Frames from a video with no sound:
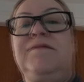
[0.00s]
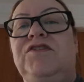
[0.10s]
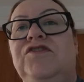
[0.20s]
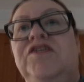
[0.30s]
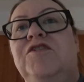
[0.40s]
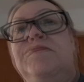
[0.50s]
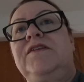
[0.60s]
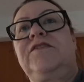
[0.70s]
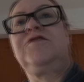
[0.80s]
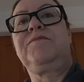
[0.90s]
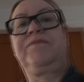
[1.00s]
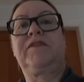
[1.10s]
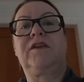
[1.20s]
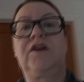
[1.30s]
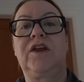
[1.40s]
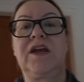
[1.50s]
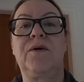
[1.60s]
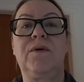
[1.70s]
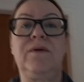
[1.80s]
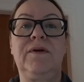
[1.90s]
Let me just open this up. I'm going to go
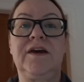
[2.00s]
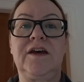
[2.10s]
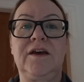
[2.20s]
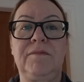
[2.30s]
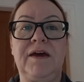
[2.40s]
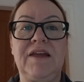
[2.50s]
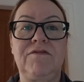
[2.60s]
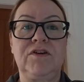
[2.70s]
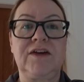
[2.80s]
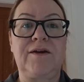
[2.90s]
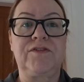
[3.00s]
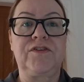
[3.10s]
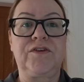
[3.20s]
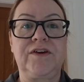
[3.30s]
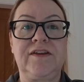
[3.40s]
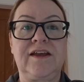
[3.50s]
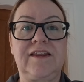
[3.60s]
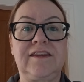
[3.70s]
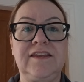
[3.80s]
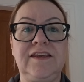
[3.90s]
out um, and have a look outside
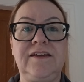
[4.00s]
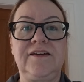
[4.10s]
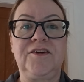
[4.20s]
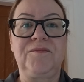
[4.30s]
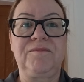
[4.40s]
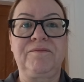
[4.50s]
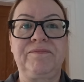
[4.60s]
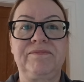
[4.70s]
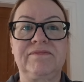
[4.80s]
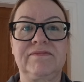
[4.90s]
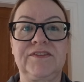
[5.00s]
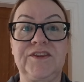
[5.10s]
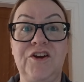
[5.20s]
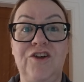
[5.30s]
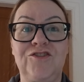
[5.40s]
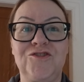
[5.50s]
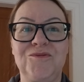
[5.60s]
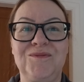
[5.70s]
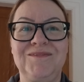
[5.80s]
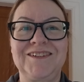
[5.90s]
at the um, the hot
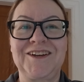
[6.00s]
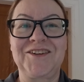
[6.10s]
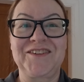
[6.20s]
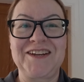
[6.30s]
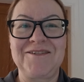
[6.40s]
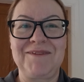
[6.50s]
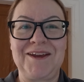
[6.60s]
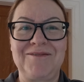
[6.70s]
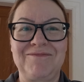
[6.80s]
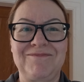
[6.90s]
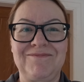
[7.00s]
tub. So I'll see you in a bit.